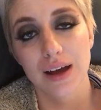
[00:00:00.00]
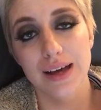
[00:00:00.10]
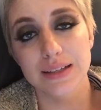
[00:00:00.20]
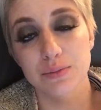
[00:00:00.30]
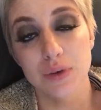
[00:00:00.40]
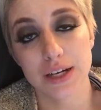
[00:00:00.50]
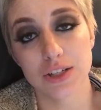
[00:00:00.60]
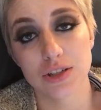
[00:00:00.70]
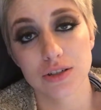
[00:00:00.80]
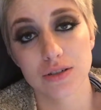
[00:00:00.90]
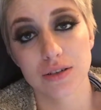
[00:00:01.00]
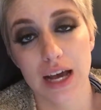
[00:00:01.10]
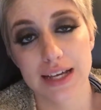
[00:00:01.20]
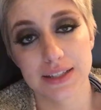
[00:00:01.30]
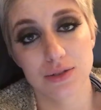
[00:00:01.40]
as much
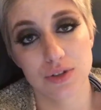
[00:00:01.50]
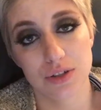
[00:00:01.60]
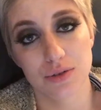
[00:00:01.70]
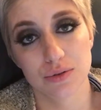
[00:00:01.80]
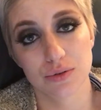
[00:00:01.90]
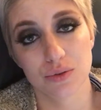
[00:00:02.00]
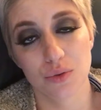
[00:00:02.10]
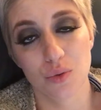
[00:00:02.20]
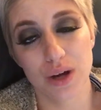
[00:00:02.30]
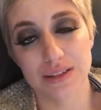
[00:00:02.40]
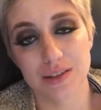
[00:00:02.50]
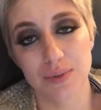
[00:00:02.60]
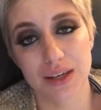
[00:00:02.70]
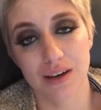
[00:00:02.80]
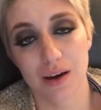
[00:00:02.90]
as you do once you
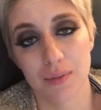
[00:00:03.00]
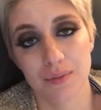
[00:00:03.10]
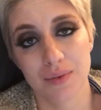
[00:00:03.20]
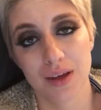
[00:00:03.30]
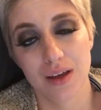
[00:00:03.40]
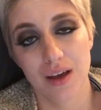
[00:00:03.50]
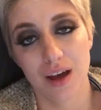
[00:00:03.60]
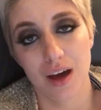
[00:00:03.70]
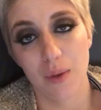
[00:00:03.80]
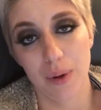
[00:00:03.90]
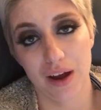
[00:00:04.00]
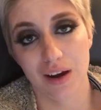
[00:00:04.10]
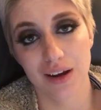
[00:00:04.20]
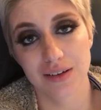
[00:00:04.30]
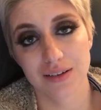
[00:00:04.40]
become a
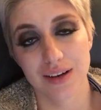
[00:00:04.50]
parent.